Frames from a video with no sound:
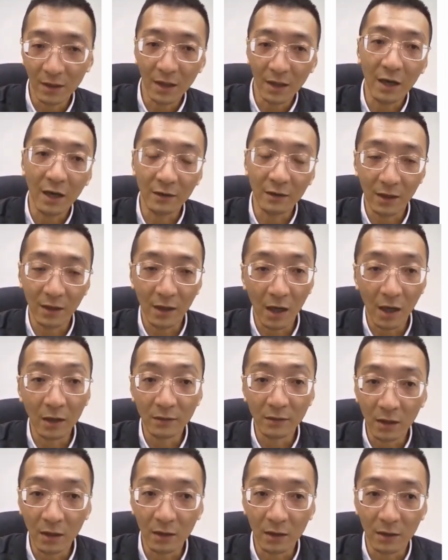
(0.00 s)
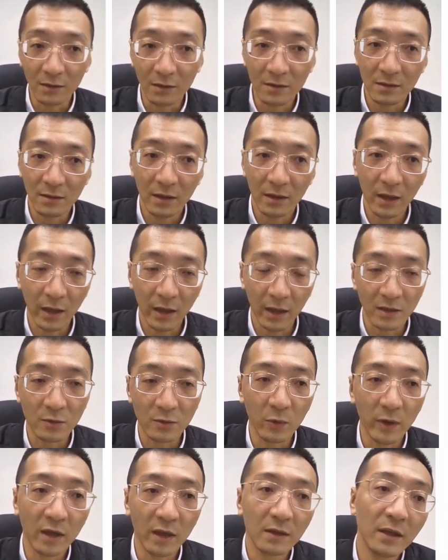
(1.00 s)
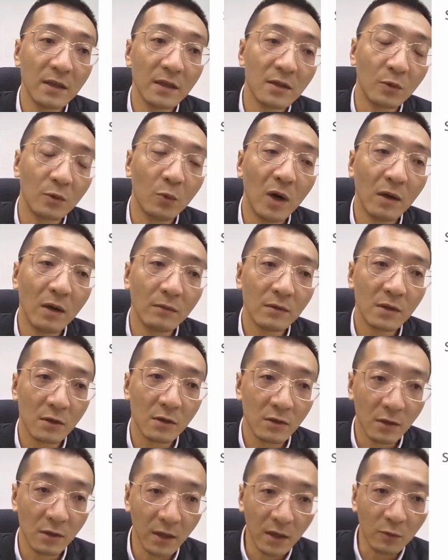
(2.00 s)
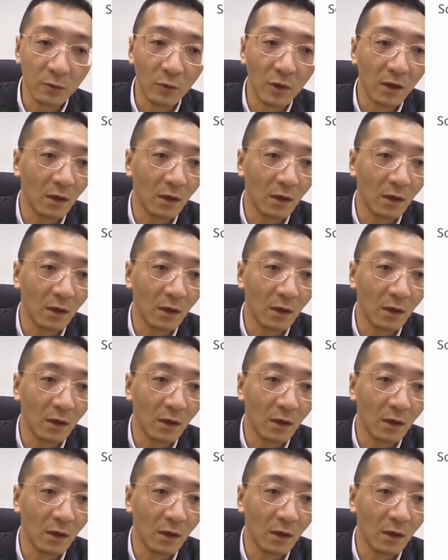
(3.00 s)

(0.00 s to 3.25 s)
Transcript: on the earth has at least one social network